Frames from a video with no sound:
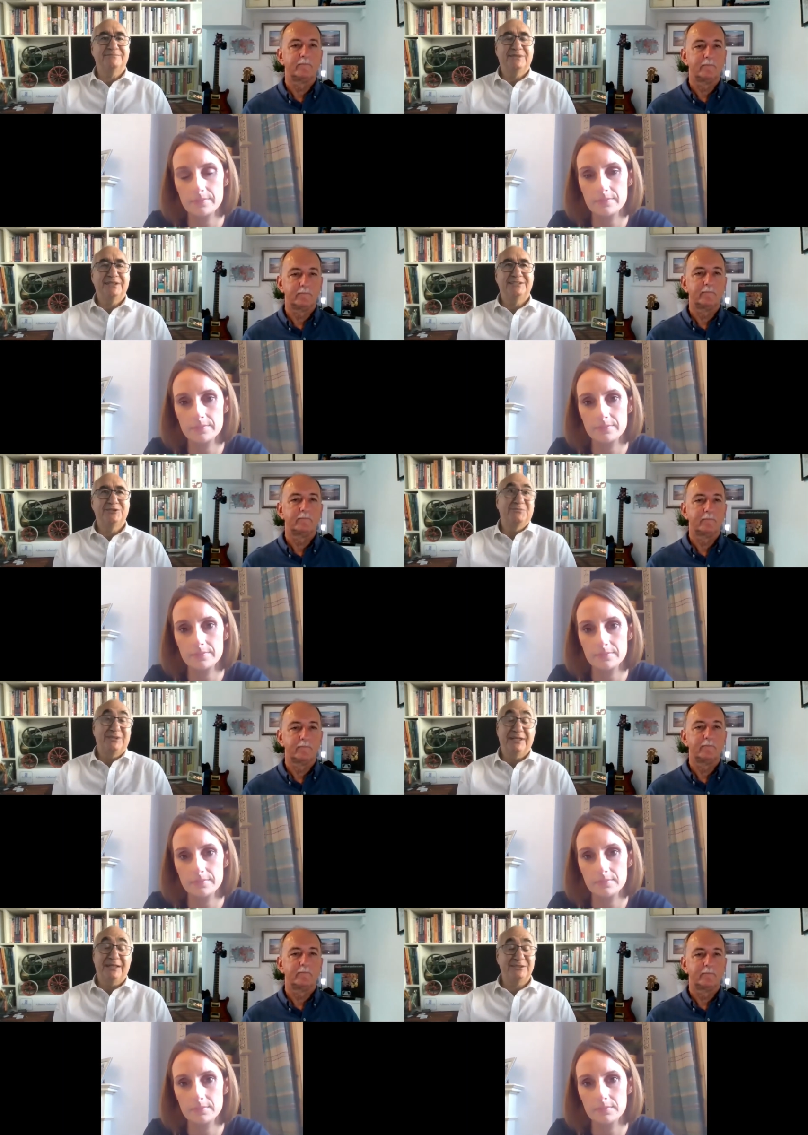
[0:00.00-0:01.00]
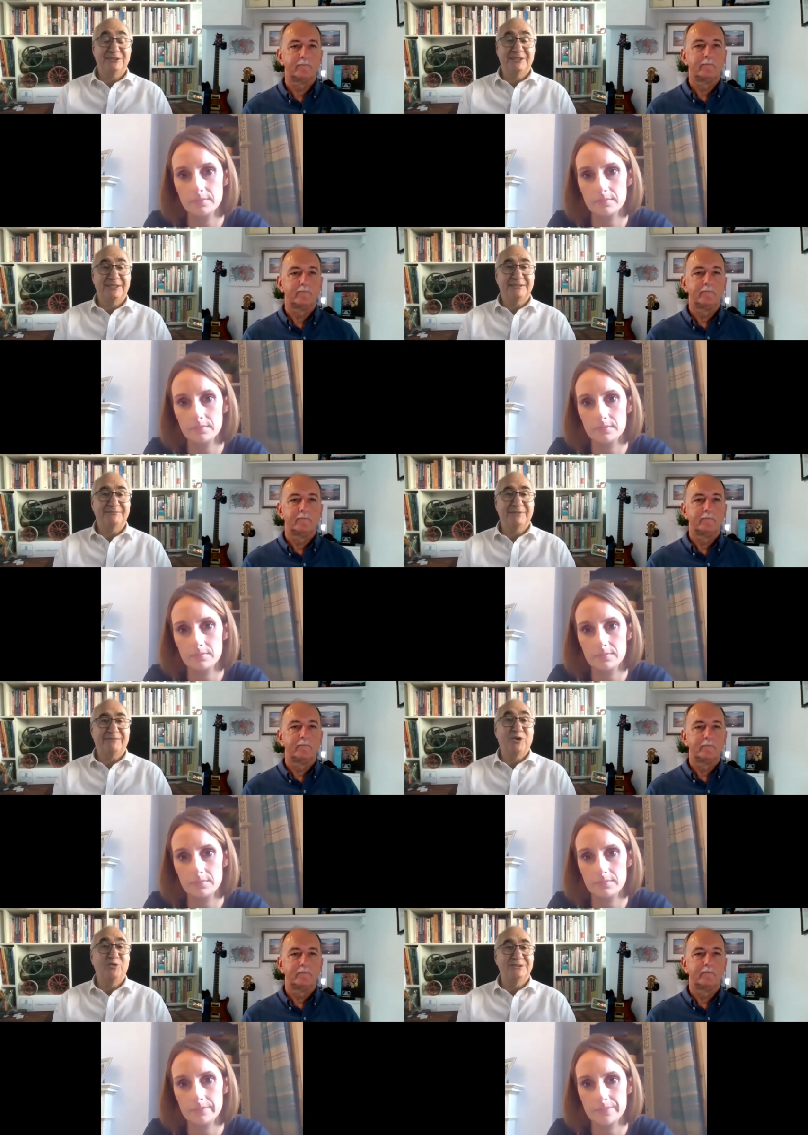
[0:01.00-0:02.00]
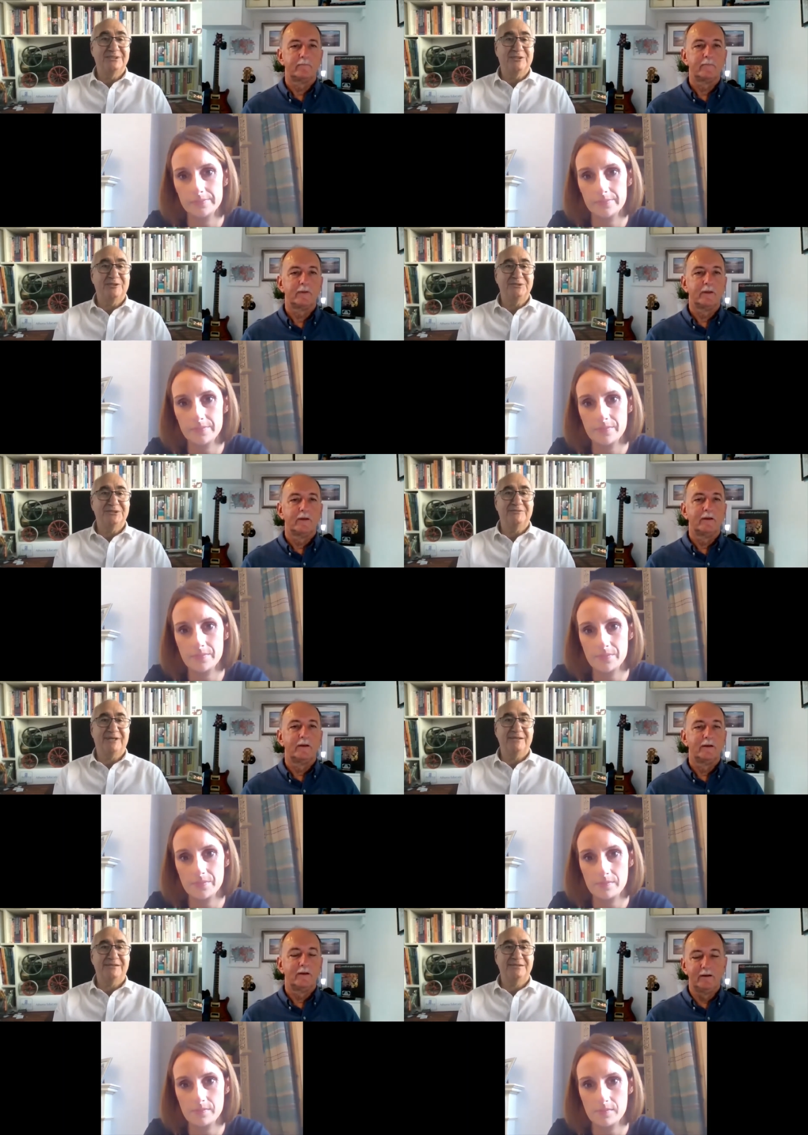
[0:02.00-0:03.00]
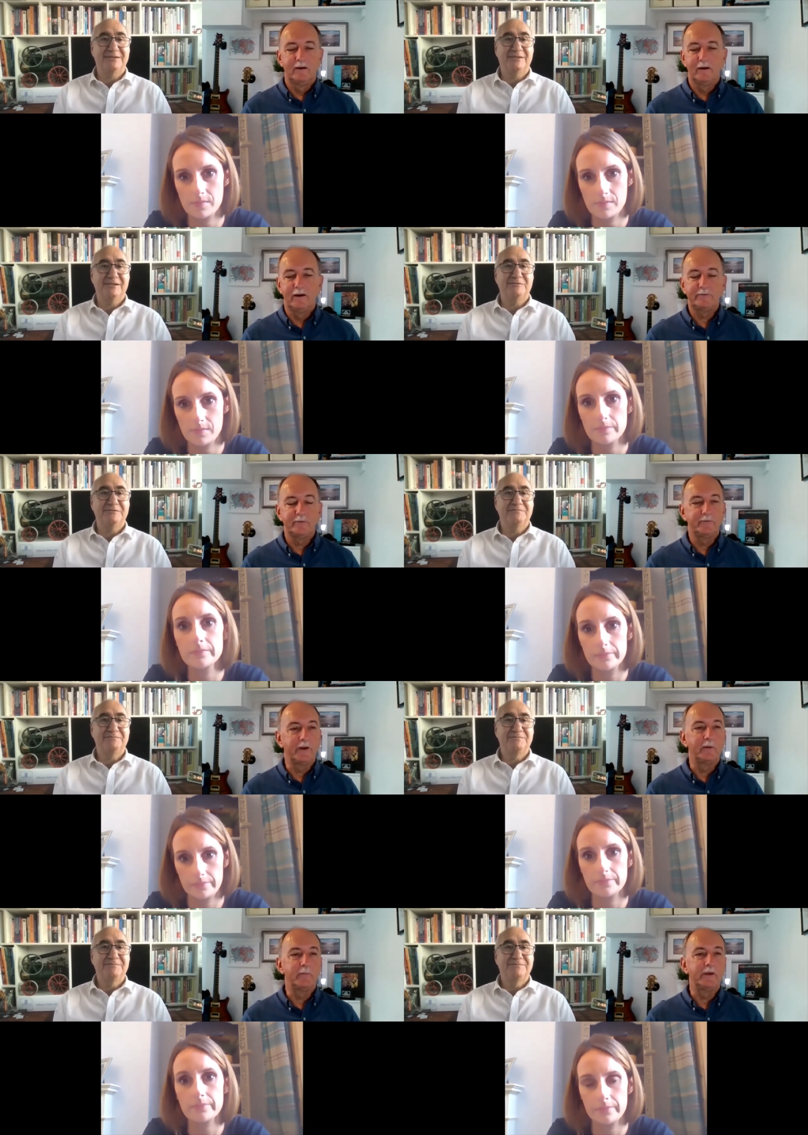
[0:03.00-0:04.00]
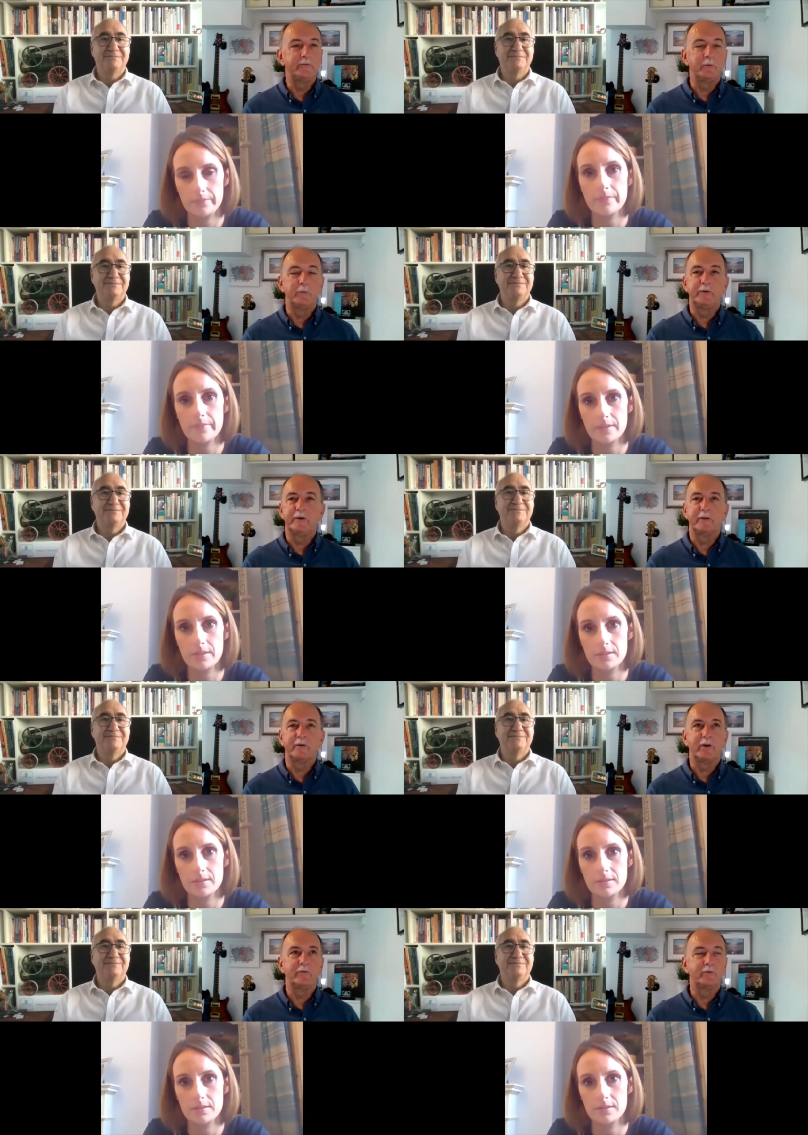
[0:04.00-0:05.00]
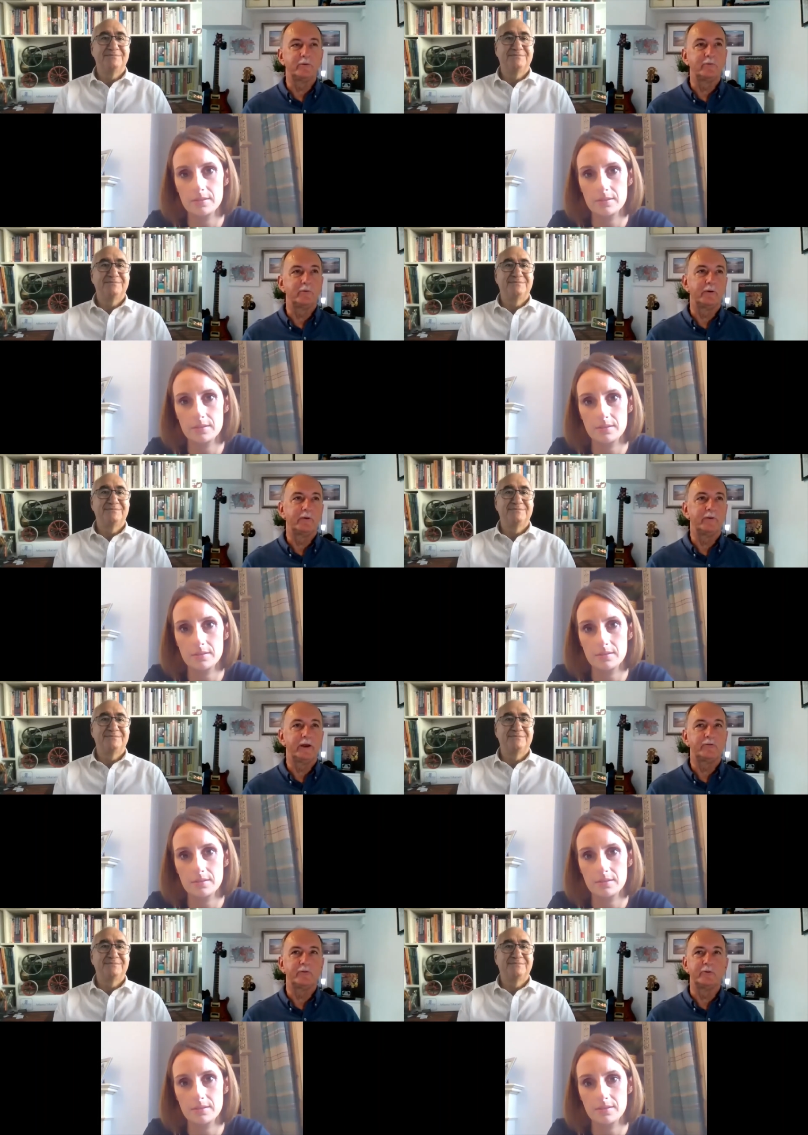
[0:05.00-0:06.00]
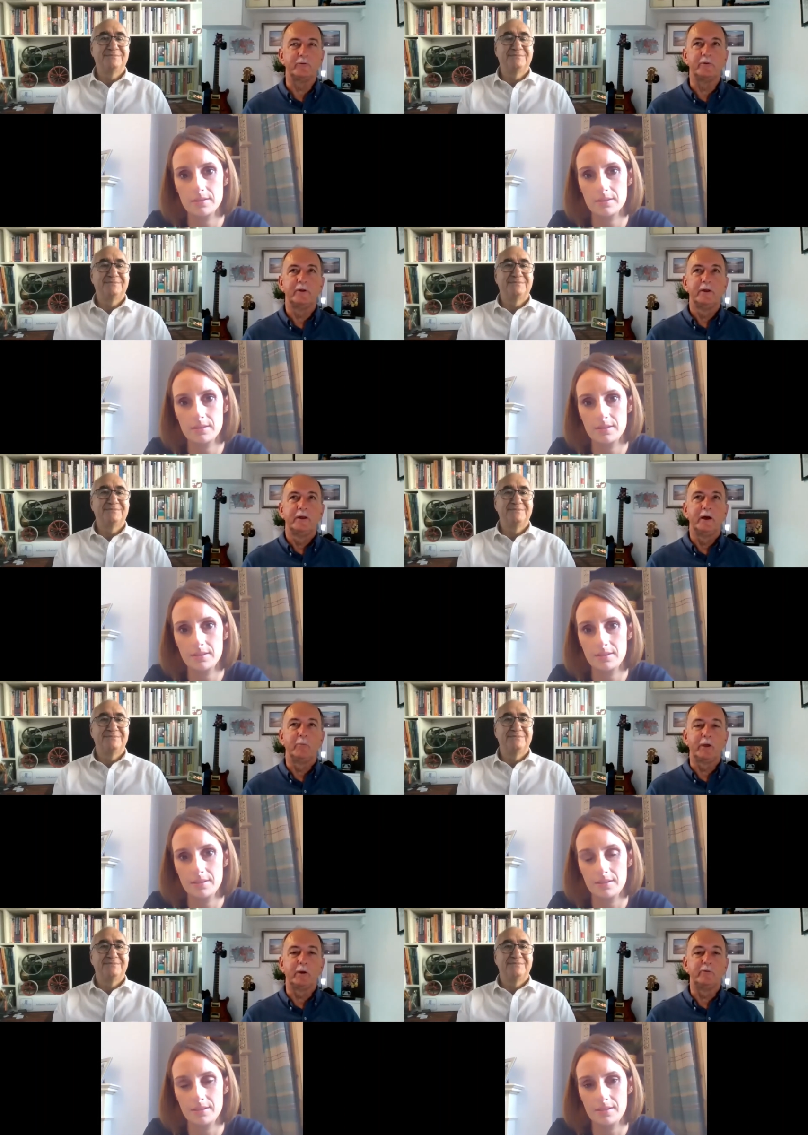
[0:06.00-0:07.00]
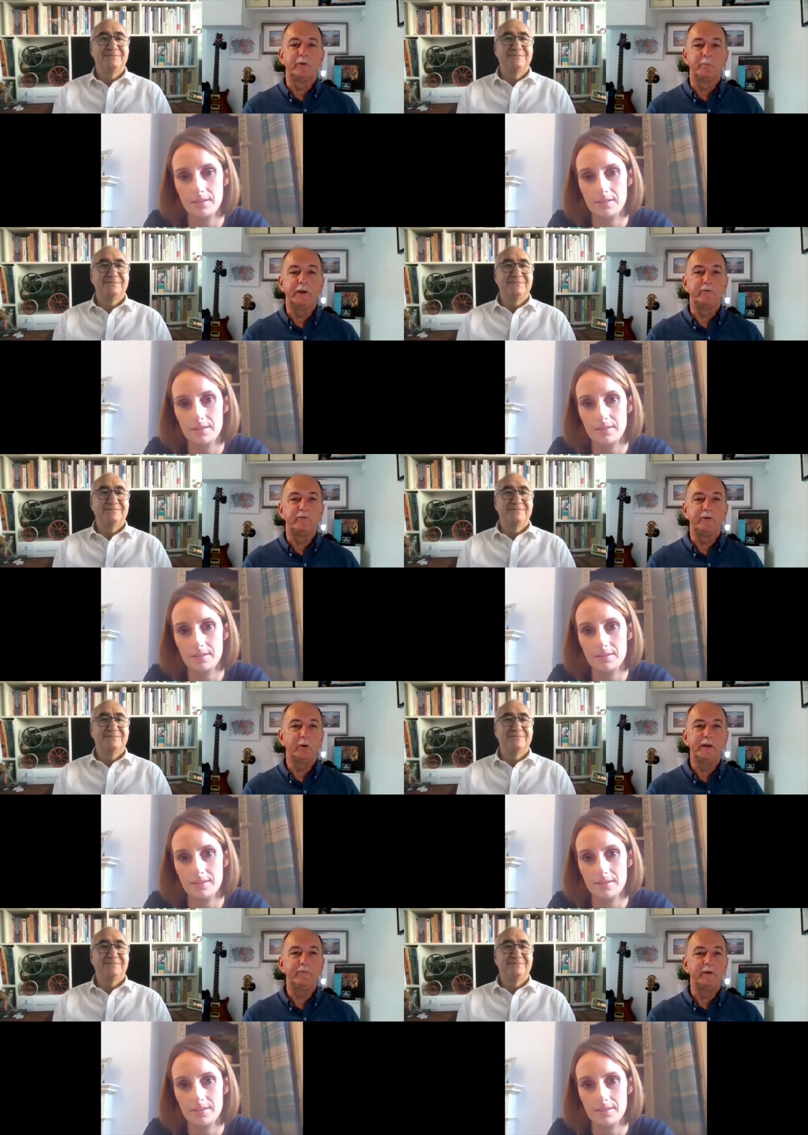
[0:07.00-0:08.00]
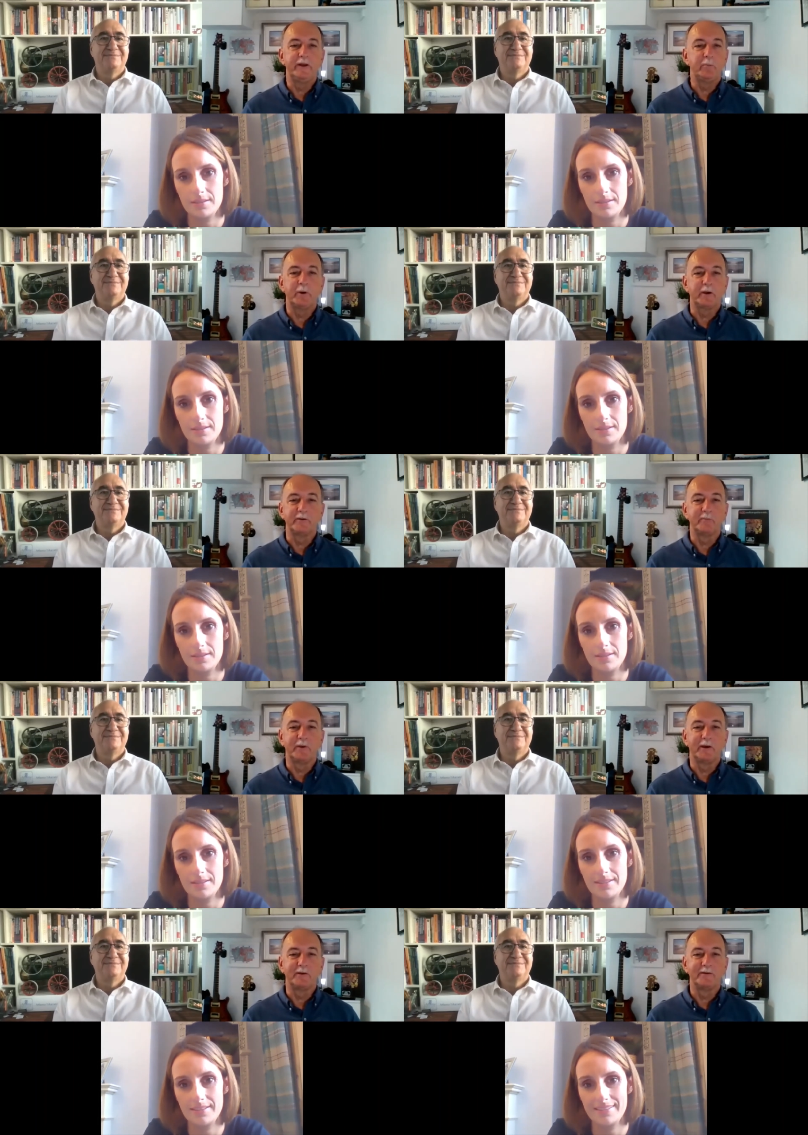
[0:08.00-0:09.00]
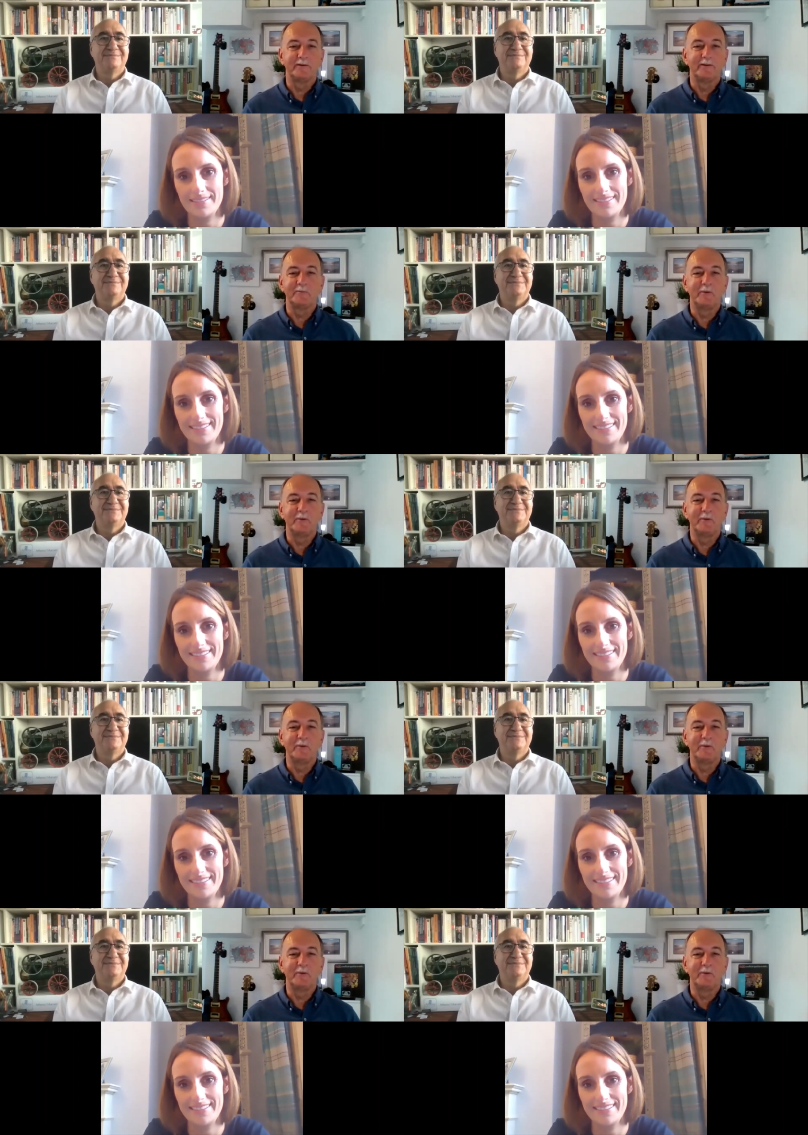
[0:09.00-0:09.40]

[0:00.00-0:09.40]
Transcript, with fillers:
Speaker 1: is something I just think I've always thought was the right thing to do. I still
Speaker 2: find it amazing when we take the grandchildren or even our children and we go to the beach. You don't even need a bucket and spade. It's